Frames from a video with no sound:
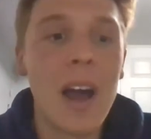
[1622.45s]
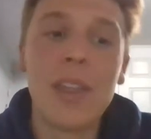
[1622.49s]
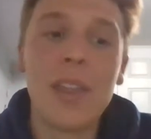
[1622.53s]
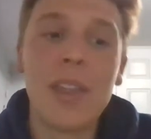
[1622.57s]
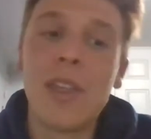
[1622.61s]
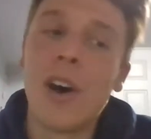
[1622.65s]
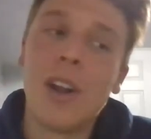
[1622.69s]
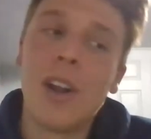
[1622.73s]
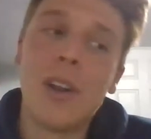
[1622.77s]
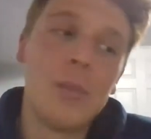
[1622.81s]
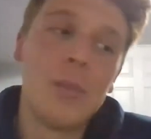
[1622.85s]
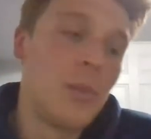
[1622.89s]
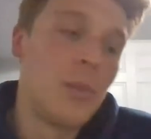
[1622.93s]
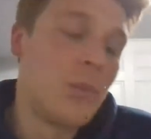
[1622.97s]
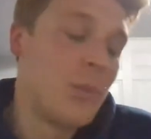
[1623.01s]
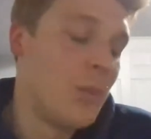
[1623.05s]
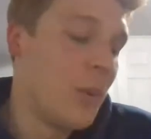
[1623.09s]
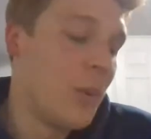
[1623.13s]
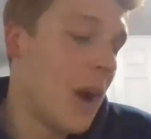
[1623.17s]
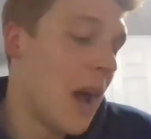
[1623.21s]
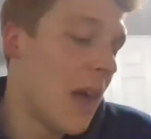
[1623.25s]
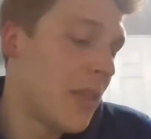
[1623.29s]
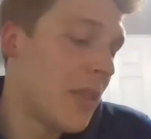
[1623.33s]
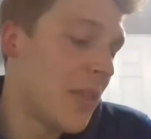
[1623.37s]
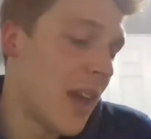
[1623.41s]
I thought
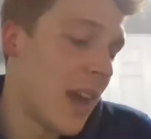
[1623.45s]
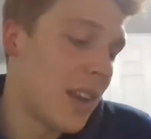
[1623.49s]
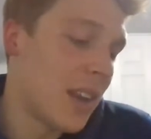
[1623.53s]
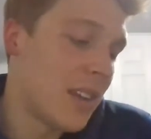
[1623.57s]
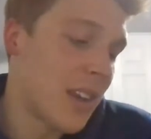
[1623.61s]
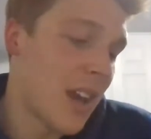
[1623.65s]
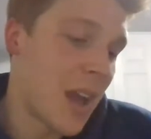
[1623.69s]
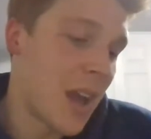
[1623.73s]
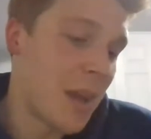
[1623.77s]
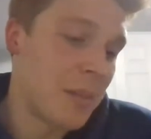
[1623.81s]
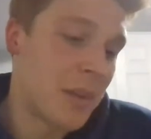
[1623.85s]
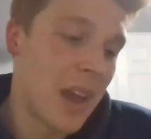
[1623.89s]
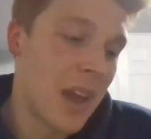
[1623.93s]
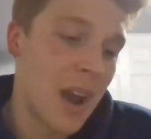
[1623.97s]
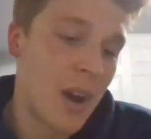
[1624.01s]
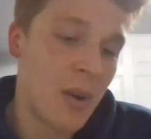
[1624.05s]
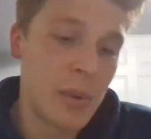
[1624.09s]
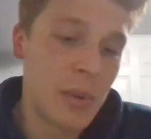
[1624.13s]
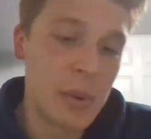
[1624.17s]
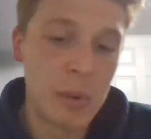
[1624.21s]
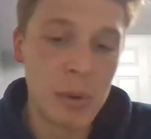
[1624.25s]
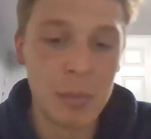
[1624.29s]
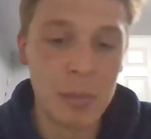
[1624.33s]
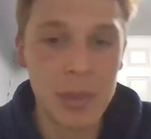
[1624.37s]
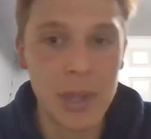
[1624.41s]
at that time now
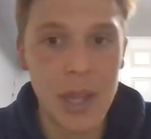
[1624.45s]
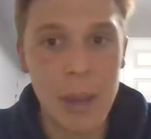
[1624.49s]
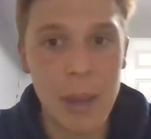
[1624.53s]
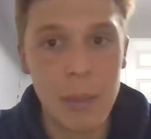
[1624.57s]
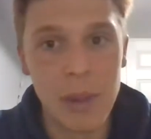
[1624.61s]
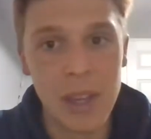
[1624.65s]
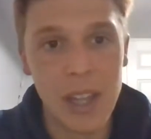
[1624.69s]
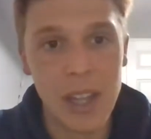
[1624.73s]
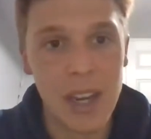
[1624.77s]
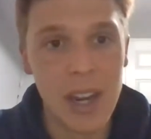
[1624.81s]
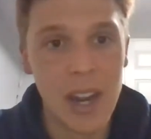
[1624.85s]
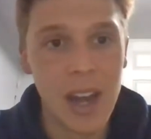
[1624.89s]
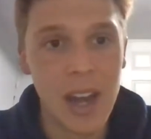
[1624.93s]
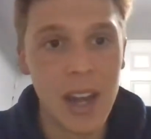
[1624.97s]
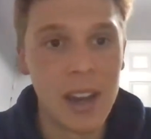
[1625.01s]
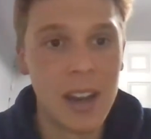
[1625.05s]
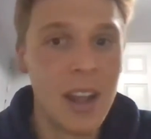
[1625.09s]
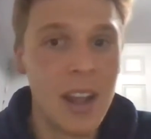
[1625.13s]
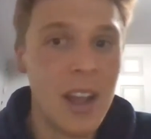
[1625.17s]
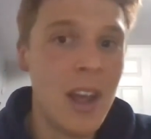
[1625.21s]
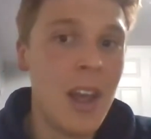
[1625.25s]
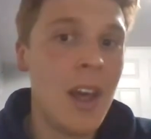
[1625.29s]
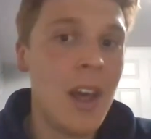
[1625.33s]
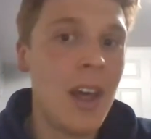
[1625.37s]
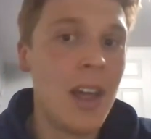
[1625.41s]
we were blaming it
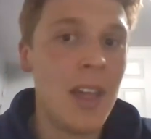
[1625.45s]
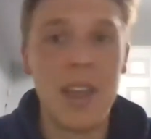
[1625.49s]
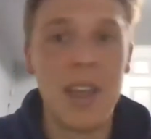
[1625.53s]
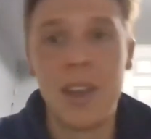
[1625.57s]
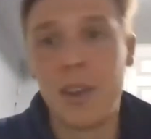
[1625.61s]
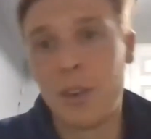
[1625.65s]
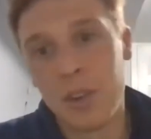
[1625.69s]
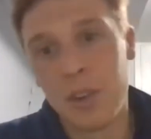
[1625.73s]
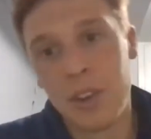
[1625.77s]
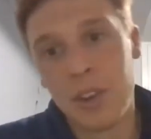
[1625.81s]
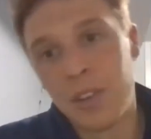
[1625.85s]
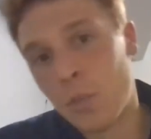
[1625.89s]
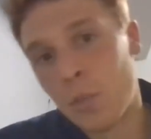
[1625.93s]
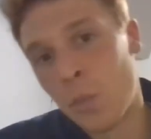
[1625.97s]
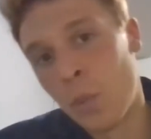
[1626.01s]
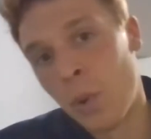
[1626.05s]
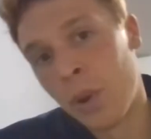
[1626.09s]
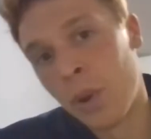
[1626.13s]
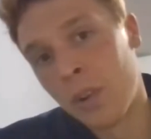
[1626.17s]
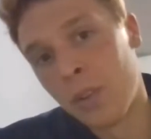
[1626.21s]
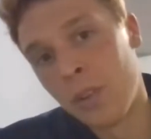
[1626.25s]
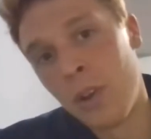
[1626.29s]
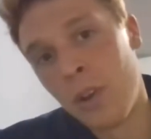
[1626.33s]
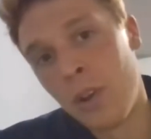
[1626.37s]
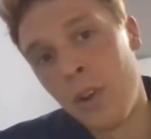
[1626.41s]
on increased
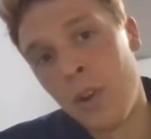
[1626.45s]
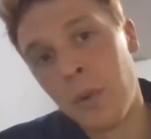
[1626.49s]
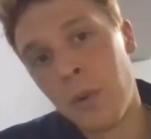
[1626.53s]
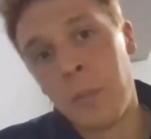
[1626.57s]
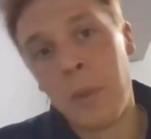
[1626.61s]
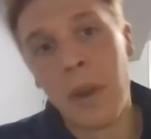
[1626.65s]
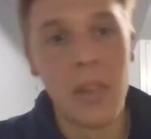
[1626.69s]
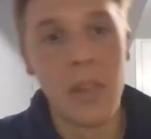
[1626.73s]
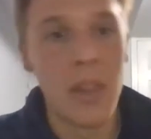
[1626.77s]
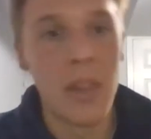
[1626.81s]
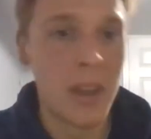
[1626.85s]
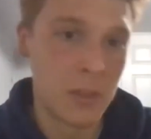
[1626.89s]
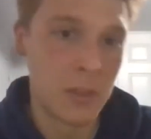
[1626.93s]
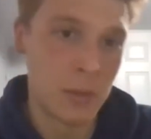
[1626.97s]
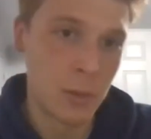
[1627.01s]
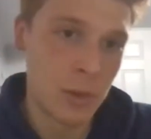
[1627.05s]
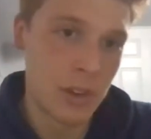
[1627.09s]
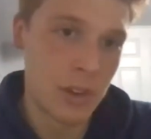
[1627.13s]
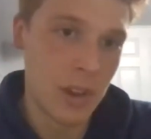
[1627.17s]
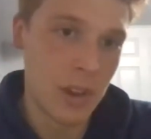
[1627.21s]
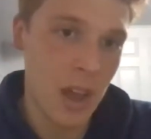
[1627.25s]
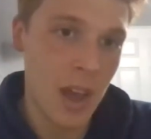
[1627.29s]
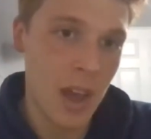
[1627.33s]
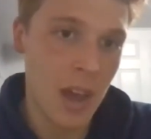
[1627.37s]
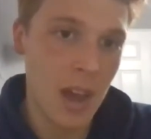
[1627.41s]
workload. My legs were
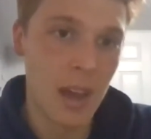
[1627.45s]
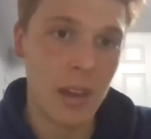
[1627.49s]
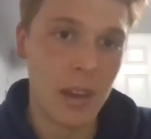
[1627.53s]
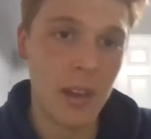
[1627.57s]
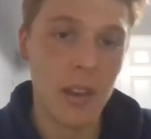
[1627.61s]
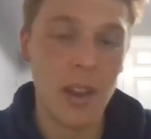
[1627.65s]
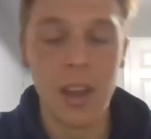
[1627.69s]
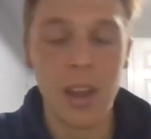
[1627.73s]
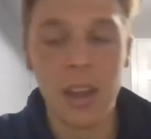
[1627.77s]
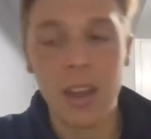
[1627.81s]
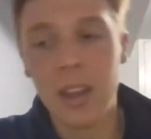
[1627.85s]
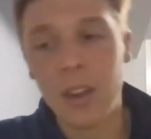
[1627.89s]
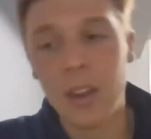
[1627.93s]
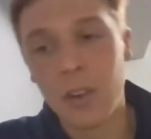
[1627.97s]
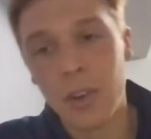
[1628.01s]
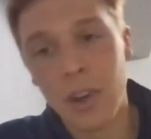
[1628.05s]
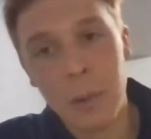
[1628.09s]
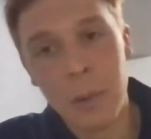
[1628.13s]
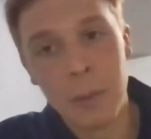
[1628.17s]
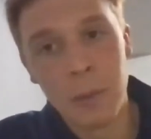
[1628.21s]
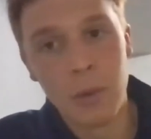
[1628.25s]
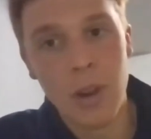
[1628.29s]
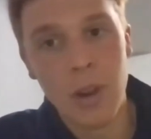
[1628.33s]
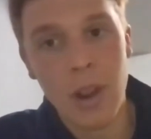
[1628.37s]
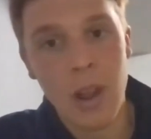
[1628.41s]
dead. Like, it'll
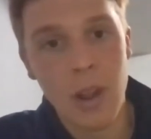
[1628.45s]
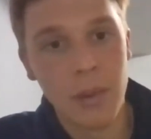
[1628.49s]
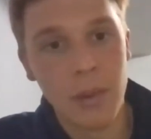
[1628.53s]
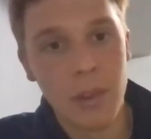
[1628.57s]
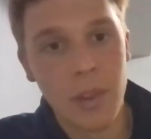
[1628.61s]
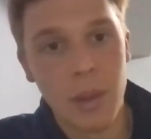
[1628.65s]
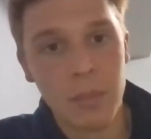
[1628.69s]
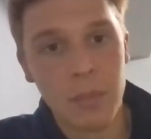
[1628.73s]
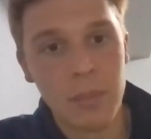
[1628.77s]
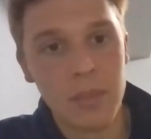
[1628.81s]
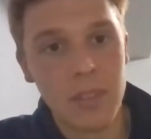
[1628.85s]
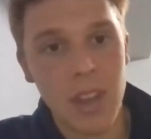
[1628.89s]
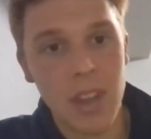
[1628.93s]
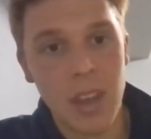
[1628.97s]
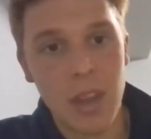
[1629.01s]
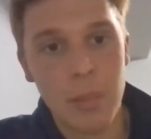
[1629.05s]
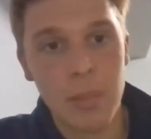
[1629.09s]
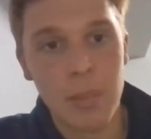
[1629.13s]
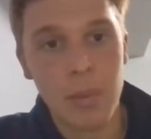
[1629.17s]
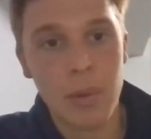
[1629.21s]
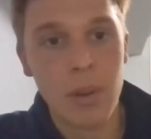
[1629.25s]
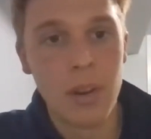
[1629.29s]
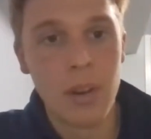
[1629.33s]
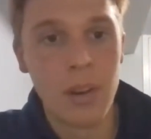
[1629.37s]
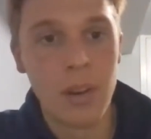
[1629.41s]
come around, come
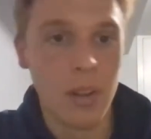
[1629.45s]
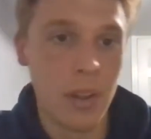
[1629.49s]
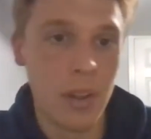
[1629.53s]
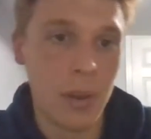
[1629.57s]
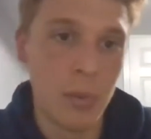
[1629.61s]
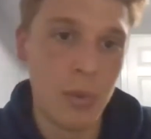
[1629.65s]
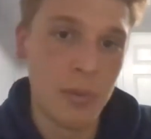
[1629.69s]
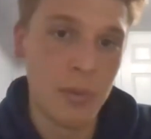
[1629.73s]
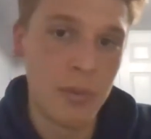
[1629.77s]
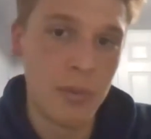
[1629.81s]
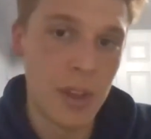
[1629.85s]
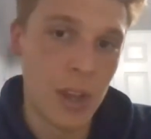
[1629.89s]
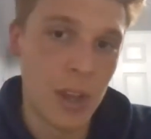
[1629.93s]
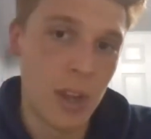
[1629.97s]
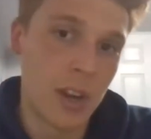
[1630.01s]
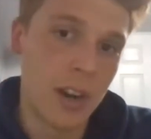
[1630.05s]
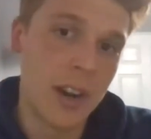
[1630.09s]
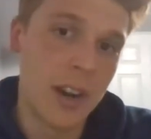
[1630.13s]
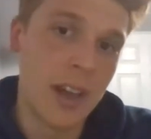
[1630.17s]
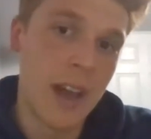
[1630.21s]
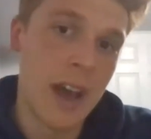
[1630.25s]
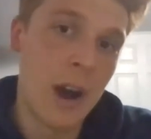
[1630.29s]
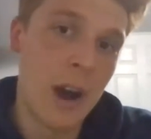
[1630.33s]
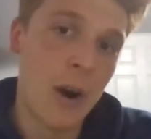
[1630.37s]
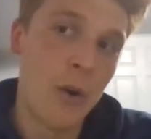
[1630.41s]
taper. Like, we'll figure
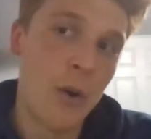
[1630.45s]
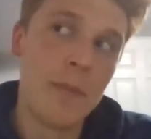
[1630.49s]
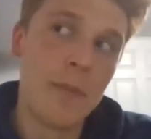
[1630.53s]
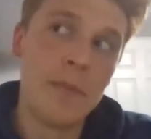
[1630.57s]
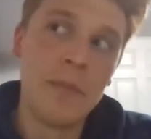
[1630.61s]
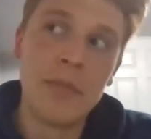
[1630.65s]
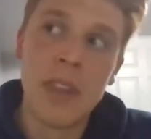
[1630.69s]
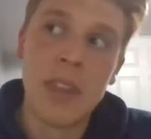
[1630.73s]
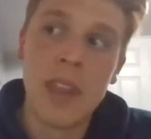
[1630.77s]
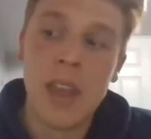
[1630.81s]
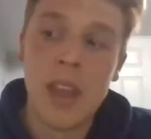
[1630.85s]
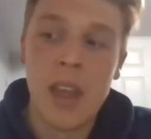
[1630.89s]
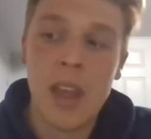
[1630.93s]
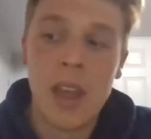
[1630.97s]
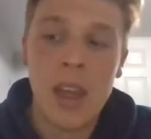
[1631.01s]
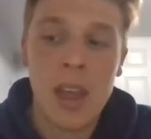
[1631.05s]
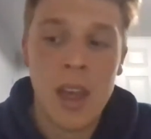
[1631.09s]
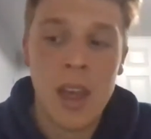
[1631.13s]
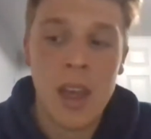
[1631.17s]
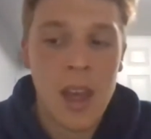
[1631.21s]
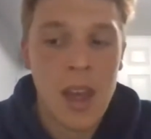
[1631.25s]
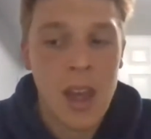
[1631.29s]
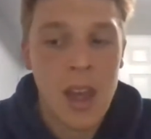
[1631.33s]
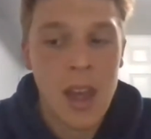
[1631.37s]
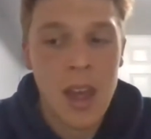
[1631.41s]
it out.
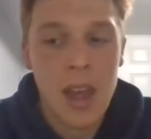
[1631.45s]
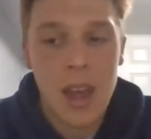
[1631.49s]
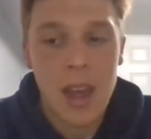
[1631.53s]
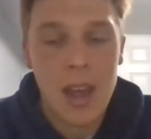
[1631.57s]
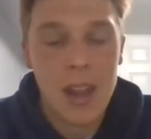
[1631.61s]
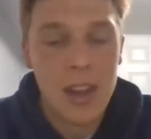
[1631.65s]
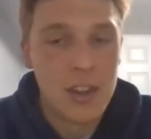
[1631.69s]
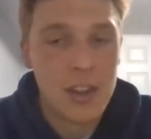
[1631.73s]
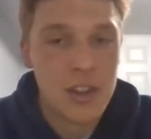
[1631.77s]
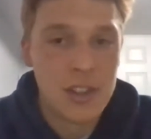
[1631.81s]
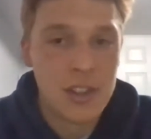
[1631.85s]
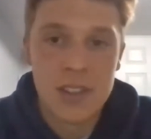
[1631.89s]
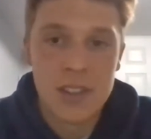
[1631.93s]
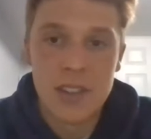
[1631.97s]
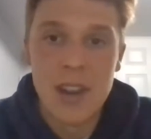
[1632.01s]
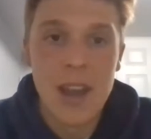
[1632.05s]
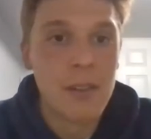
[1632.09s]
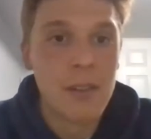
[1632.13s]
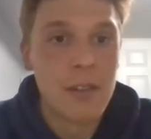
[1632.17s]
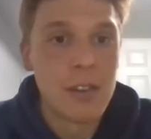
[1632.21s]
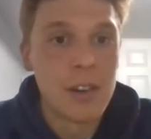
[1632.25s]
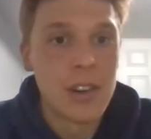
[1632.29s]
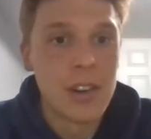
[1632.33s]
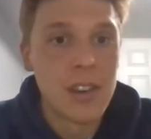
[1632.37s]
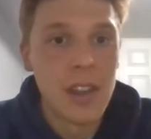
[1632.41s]
And it just
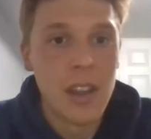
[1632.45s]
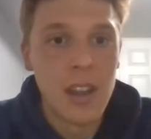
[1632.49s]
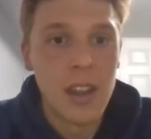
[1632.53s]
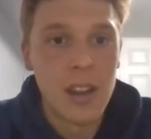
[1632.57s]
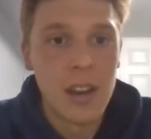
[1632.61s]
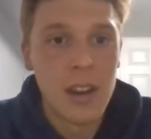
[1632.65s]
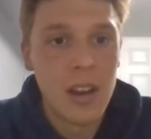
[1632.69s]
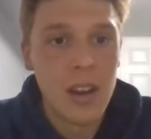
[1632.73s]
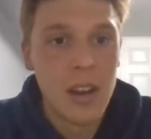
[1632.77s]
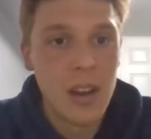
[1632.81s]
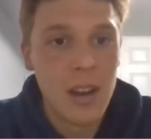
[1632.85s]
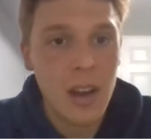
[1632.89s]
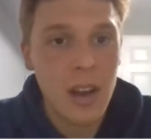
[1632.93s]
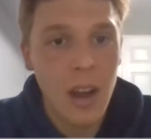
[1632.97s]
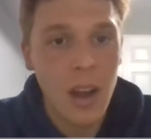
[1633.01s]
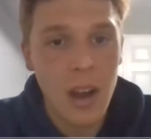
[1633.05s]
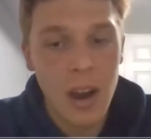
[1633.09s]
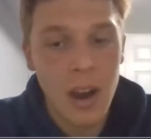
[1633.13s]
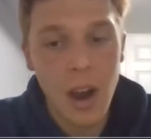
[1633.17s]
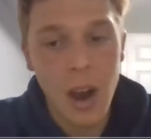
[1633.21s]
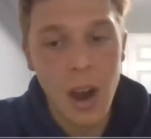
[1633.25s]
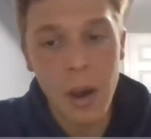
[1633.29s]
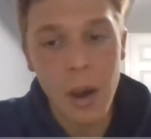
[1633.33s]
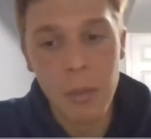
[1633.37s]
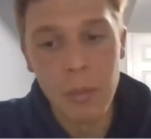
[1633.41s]
never did
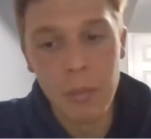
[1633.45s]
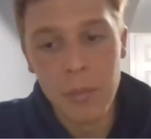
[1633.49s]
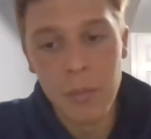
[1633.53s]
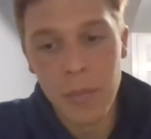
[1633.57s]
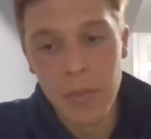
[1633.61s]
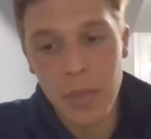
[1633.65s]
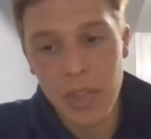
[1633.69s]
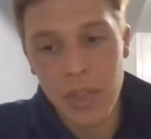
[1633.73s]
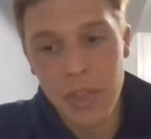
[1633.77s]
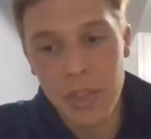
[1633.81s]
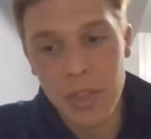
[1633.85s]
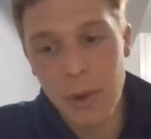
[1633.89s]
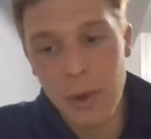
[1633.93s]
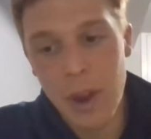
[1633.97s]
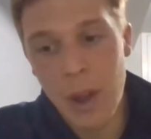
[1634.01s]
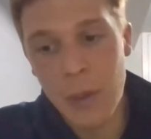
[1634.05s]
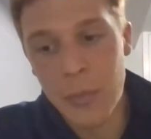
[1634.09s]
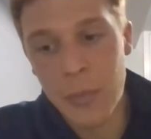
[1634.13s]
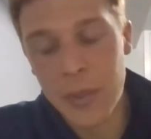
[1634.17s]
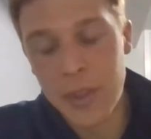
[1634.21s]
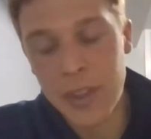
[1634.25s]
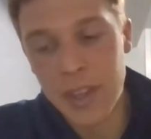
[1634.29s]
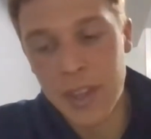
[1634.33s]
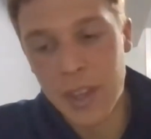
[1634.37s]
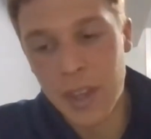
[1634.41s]
throughout
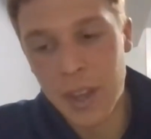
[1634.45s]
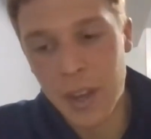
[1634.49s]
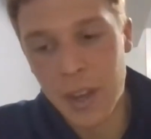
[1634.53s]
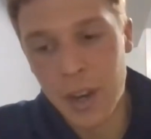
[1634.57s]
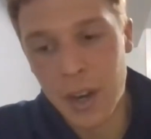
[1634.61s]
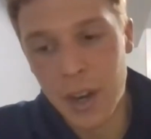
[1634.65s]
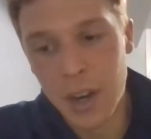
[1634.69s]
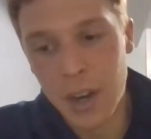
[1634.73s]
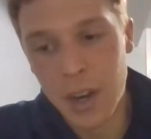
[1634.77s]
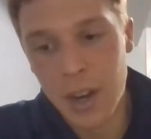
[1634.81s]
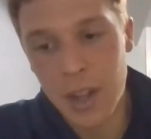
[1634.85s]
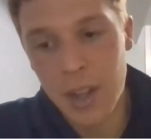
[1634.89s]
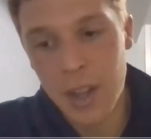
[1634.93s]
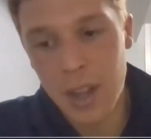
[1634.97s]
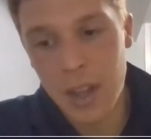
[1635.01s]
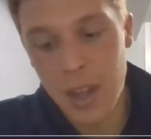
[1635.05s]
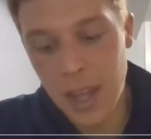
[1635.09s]
the year.